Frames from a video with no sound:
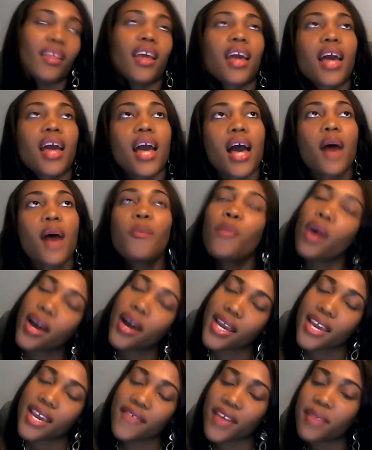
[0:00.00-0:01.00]
Well,
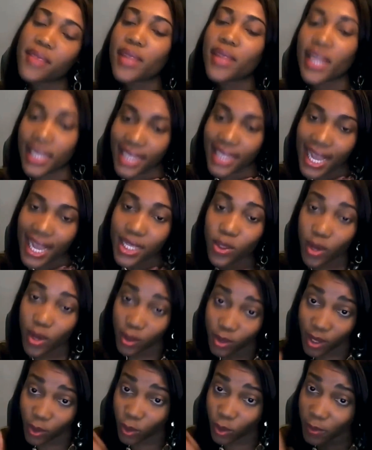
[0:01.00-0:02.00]
even that's what
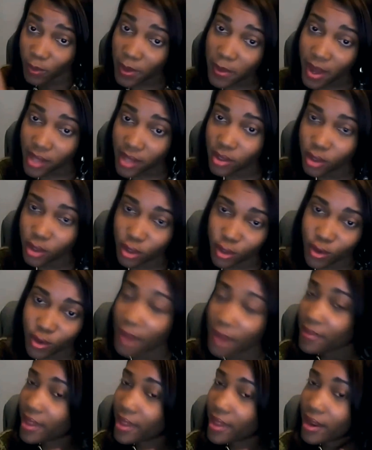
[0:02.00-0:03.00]
you remember I told you
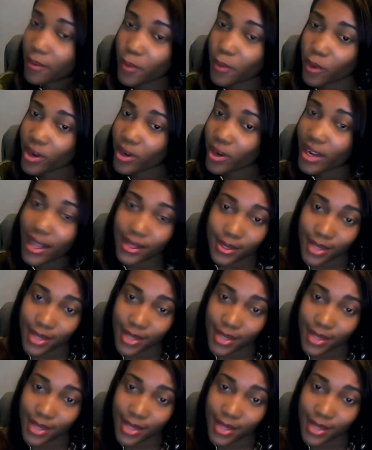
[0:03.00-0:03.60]
I'm not hypocrite.